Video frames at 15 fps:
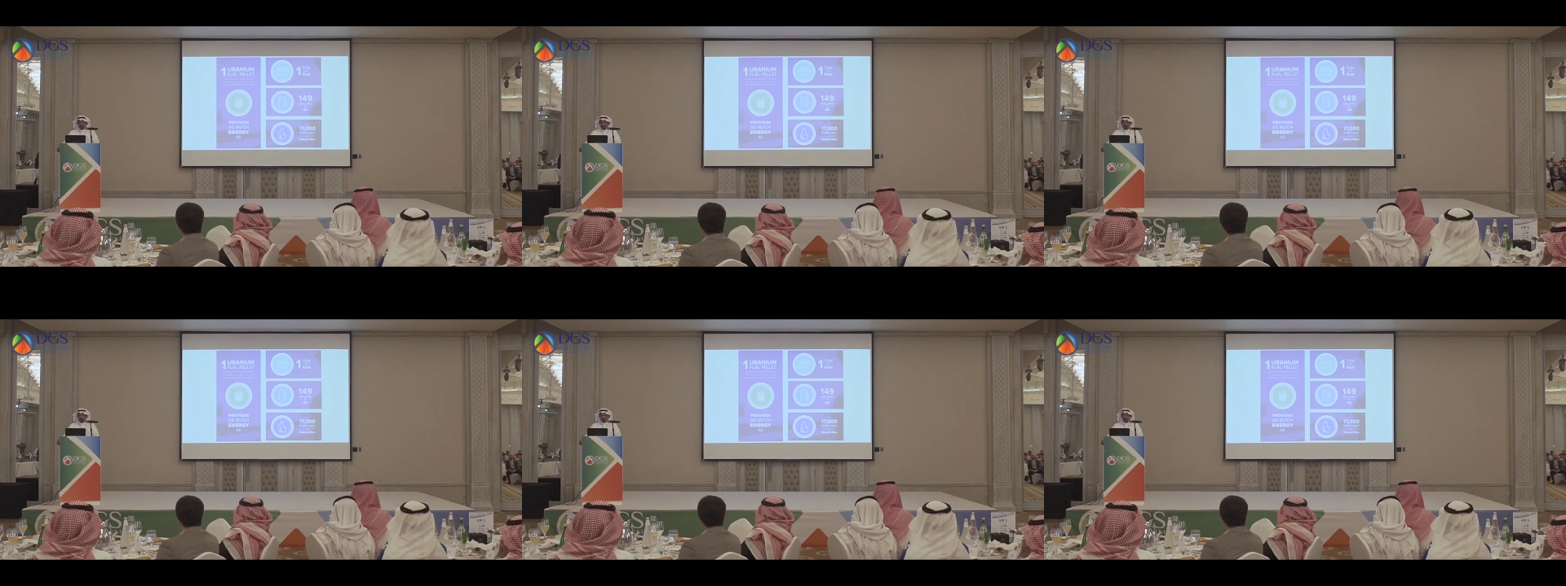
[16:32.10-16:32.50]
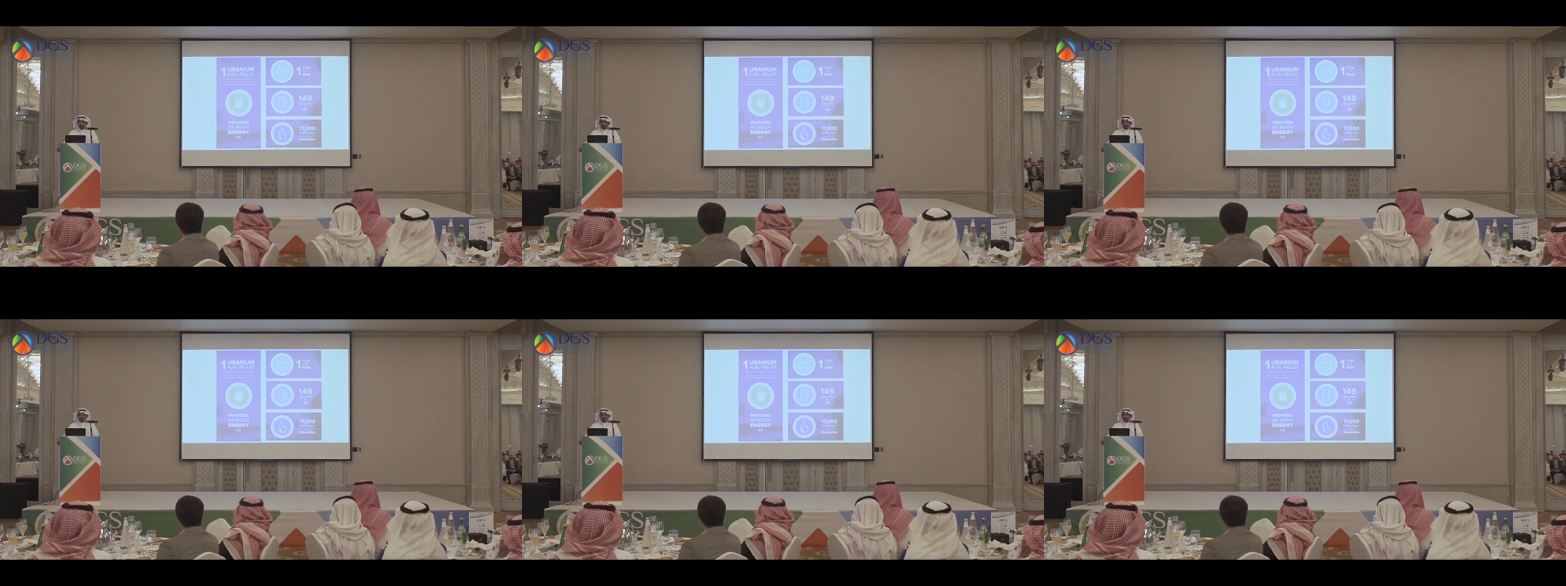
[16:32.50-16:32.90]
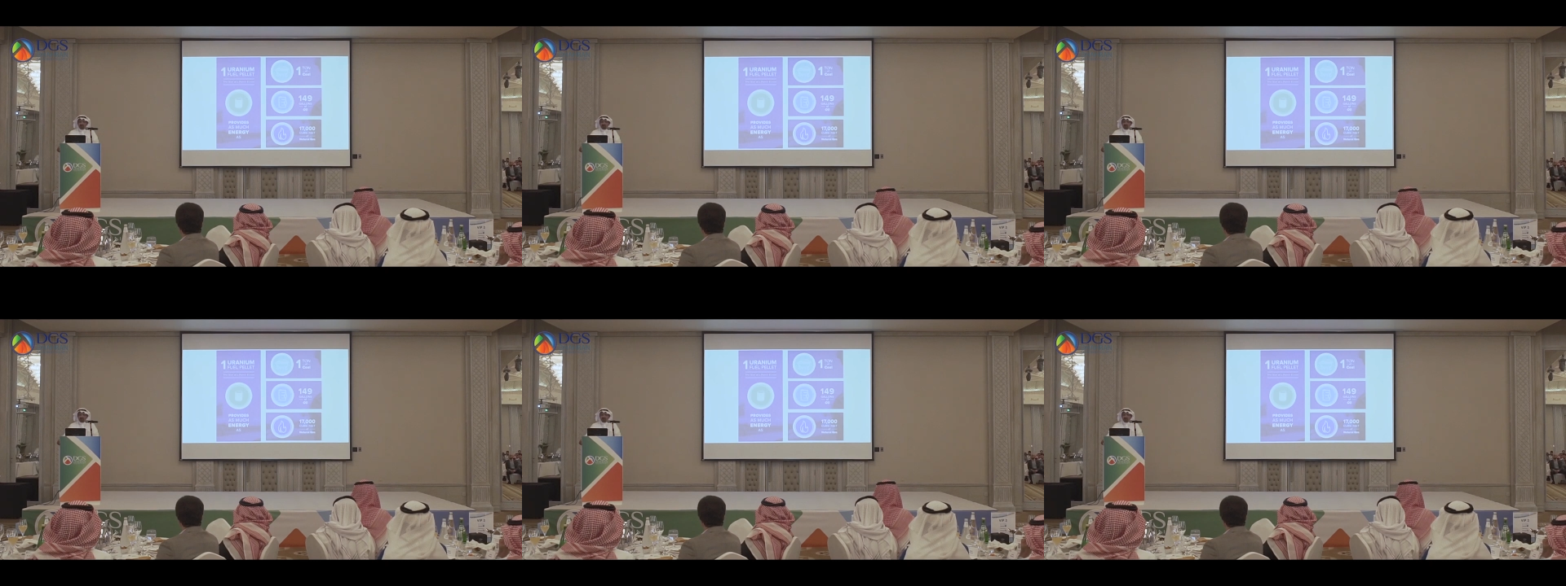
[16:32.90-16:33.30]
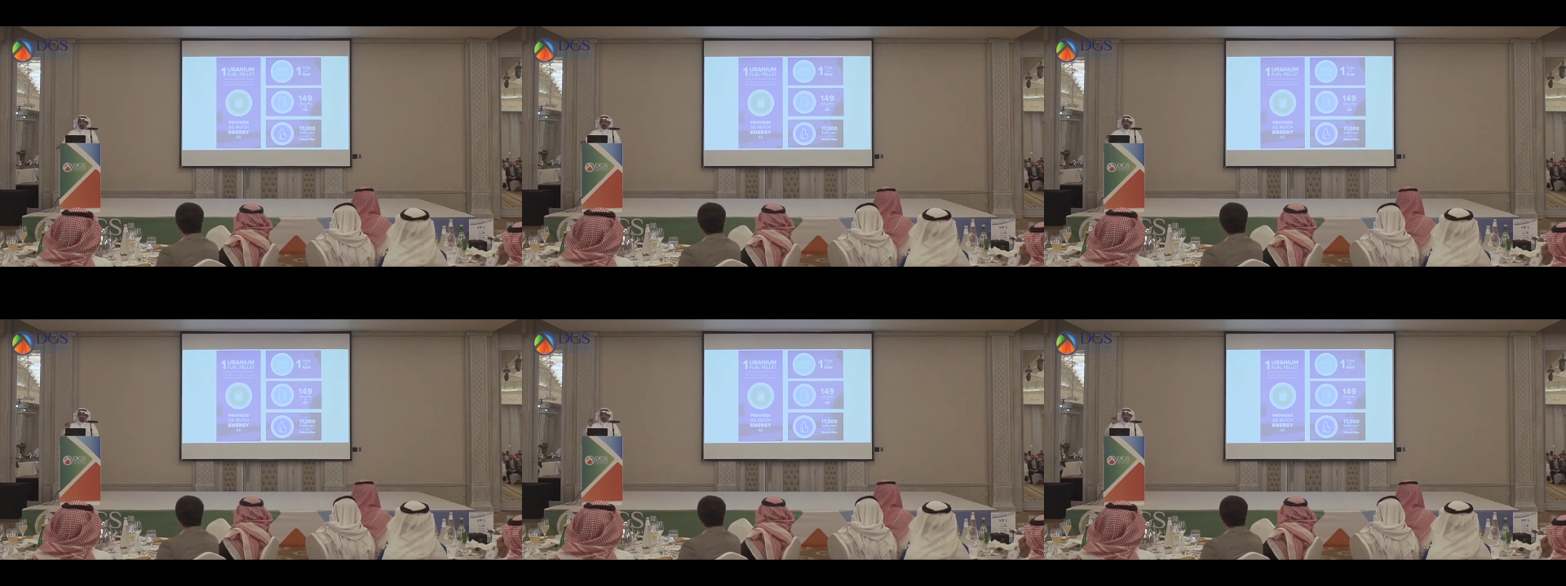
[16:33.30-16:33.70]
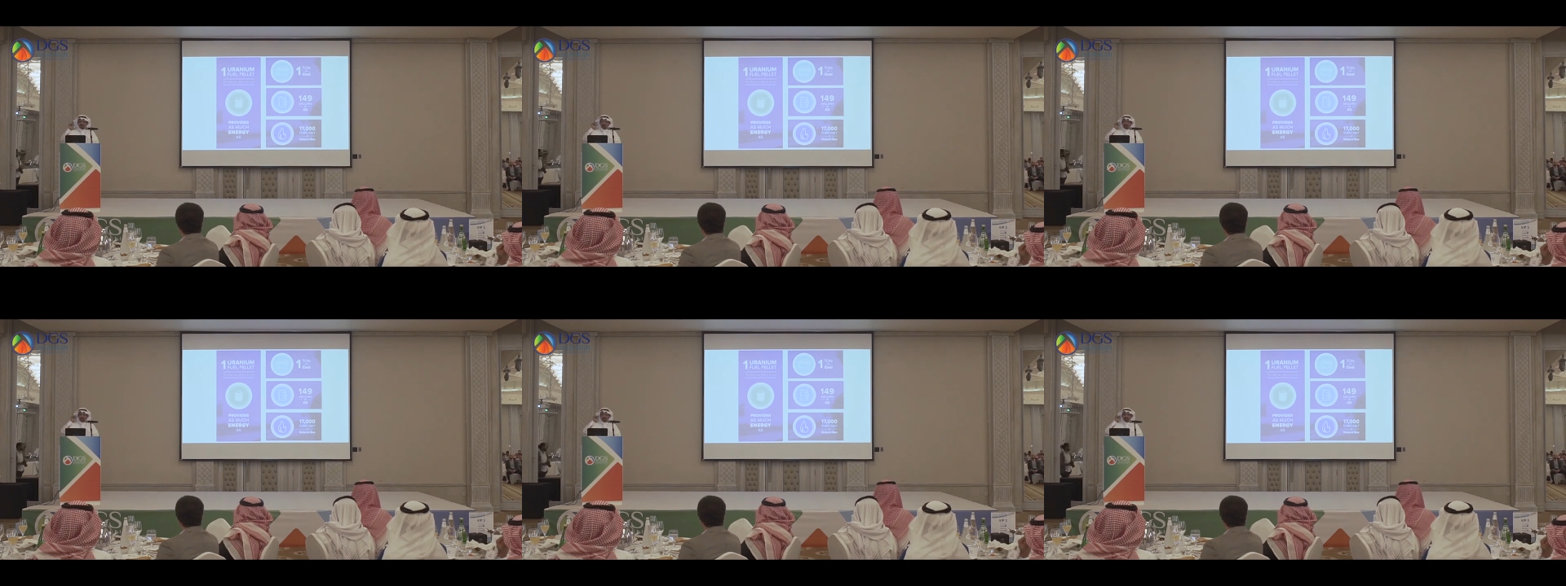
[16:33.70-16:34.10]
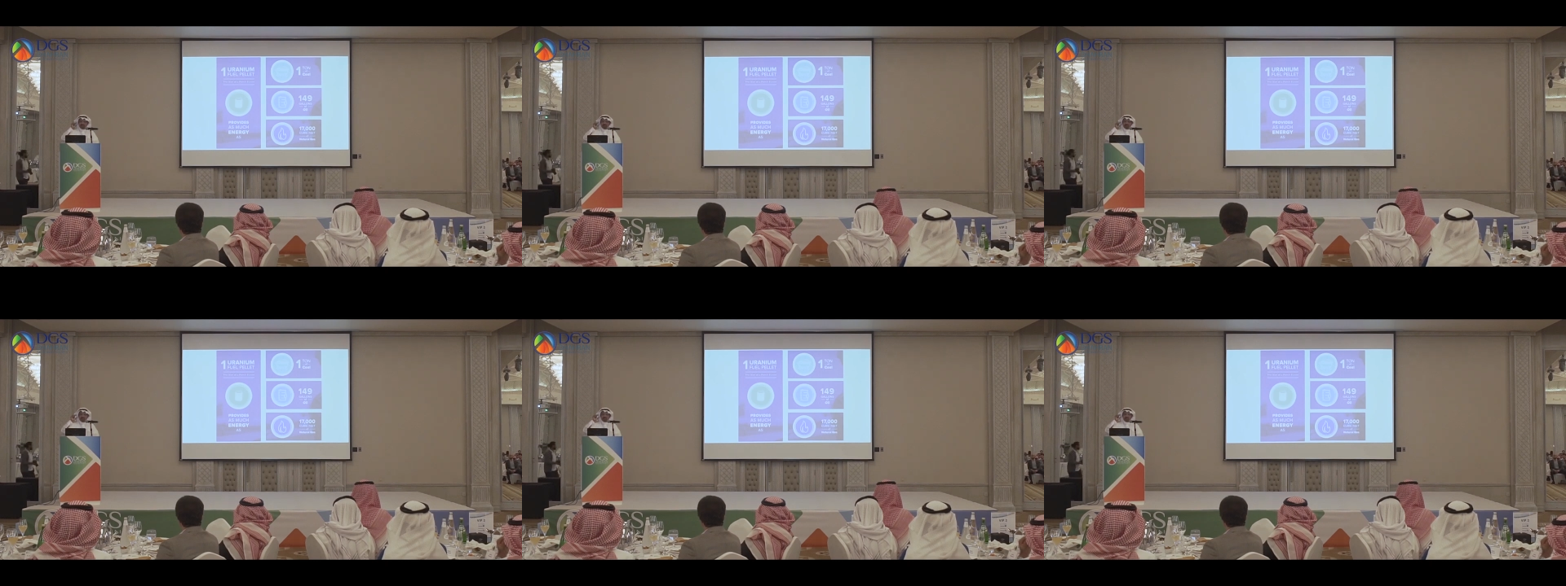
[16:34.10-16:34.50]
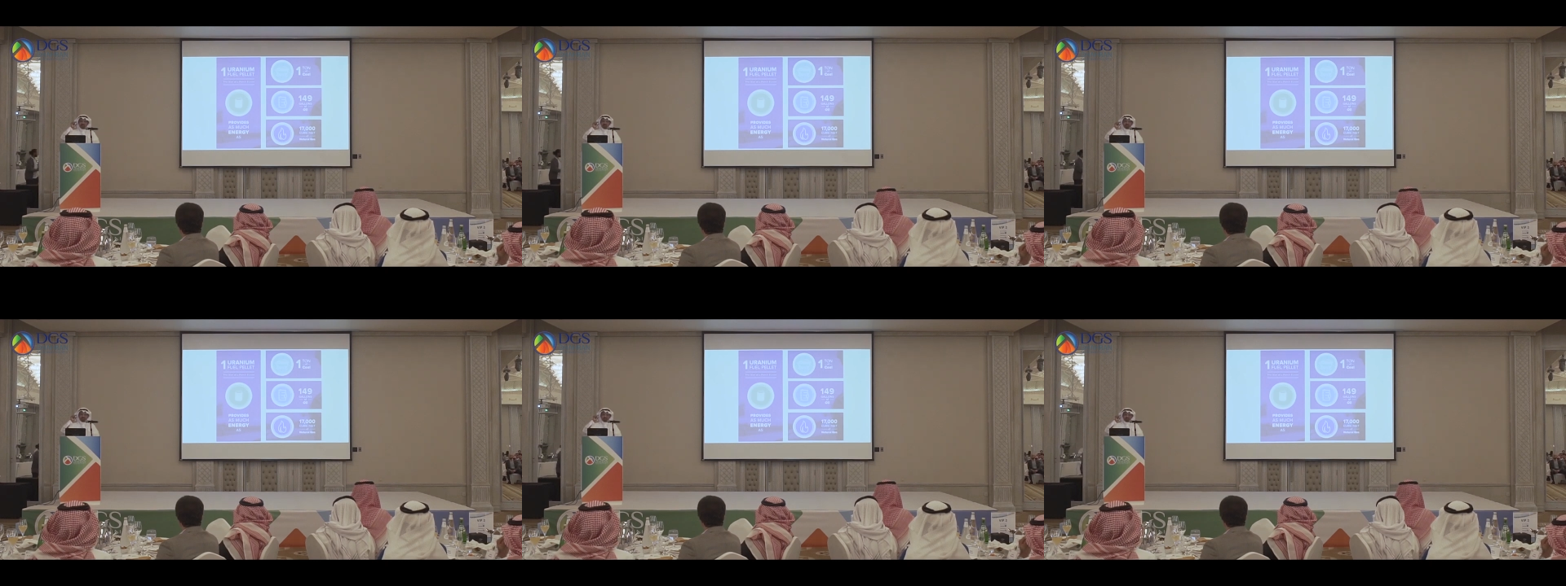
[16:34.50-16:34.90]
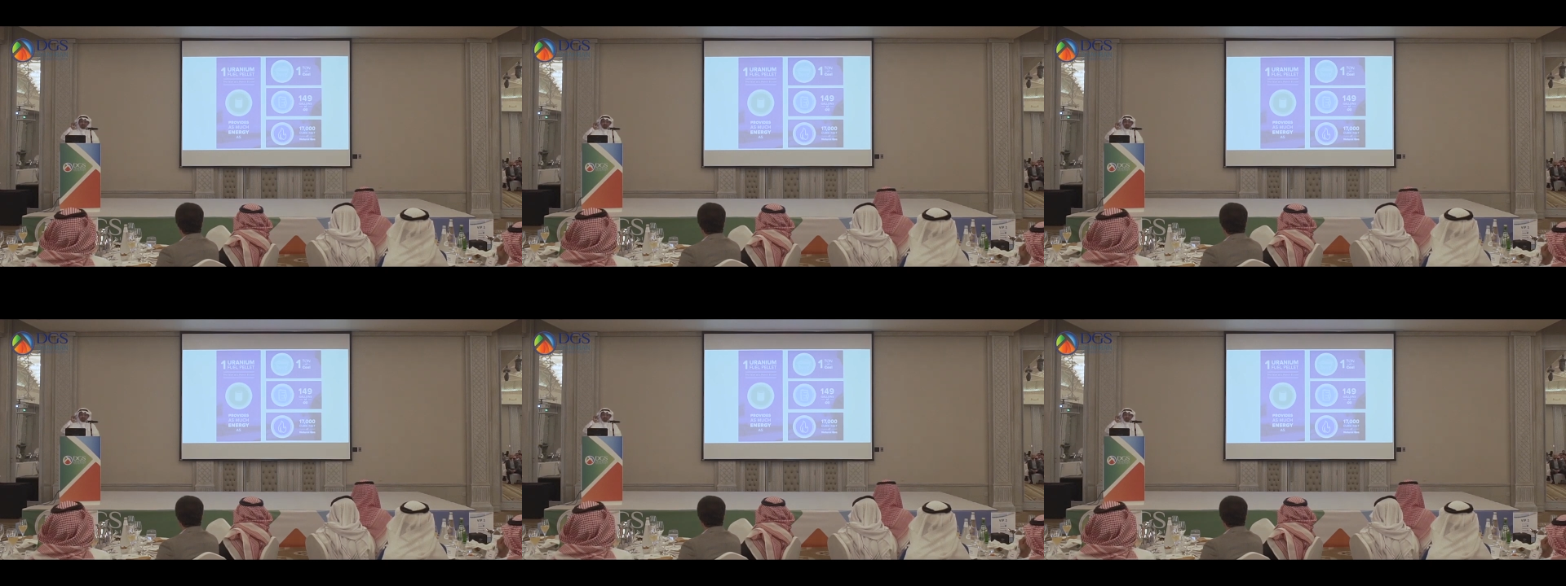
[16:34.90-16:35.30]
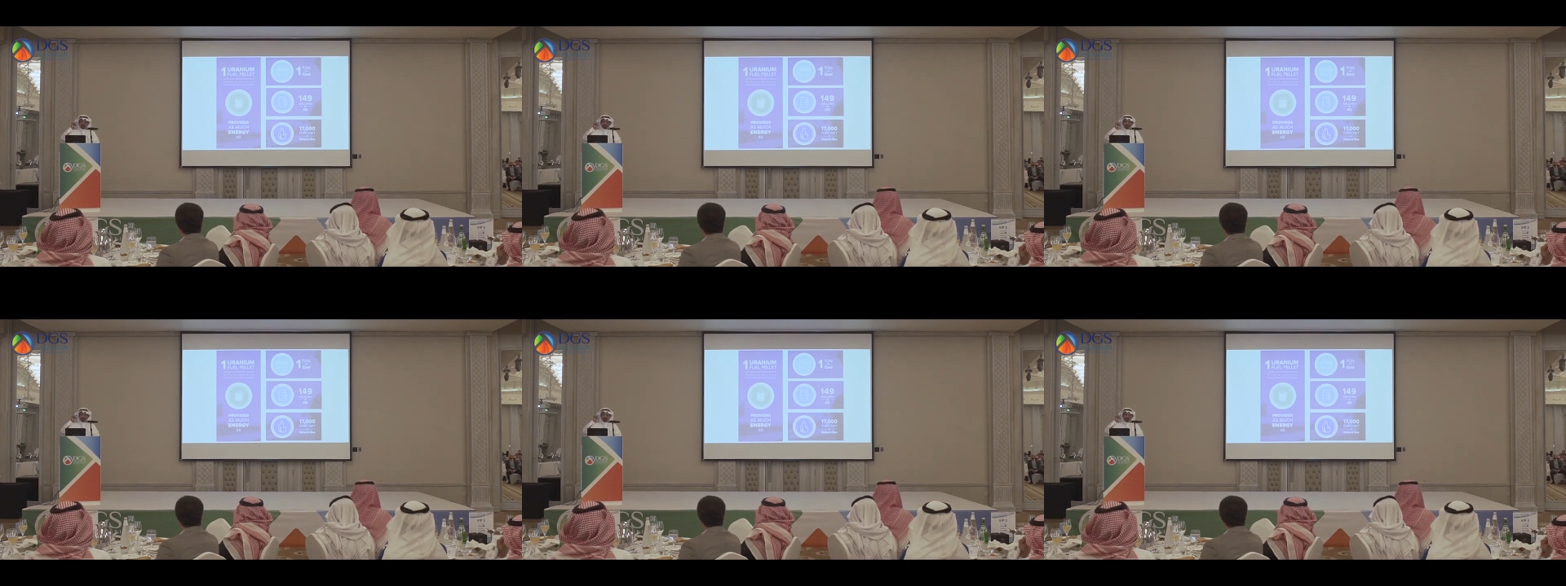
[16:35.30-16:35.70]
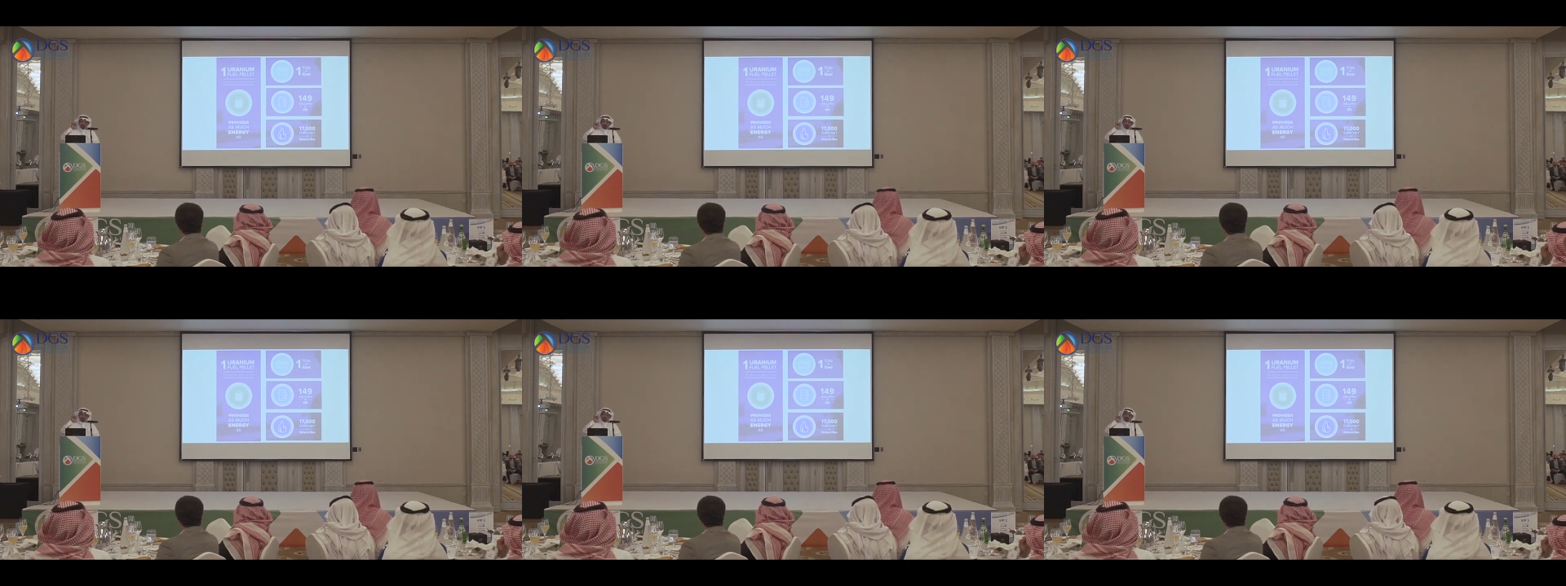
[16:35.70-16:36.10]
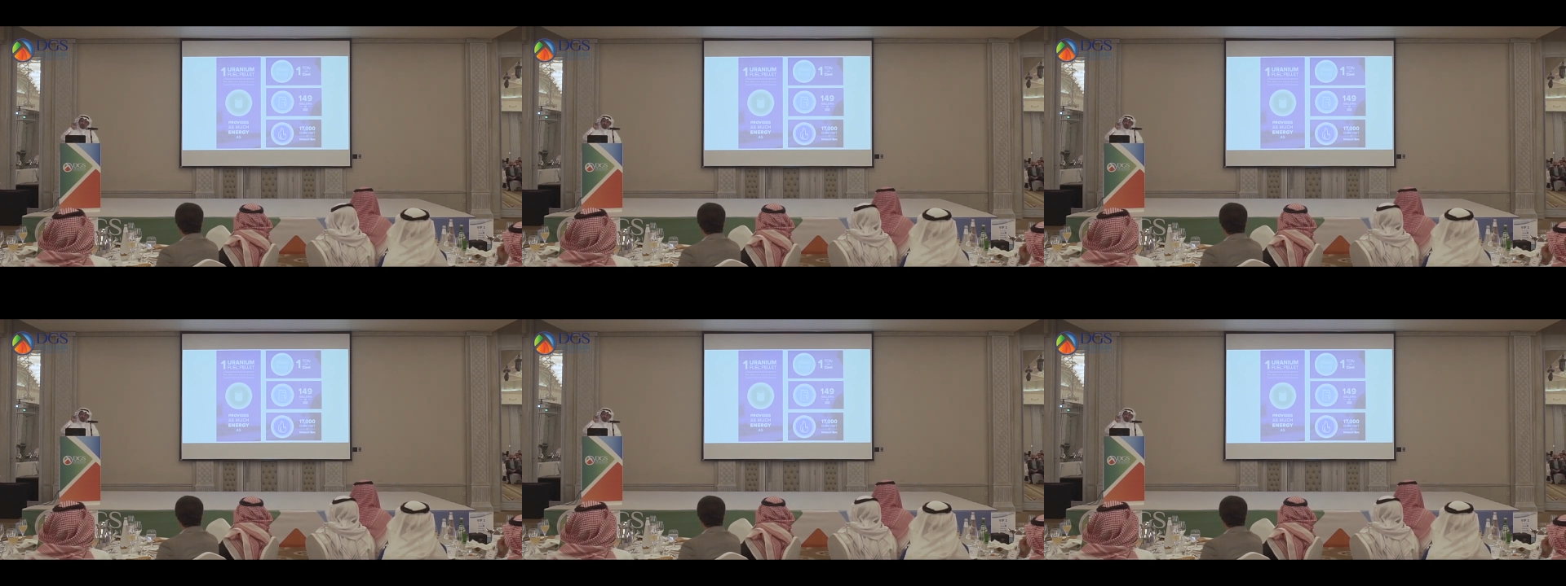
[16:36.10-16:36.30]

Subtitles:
(no speaker visible)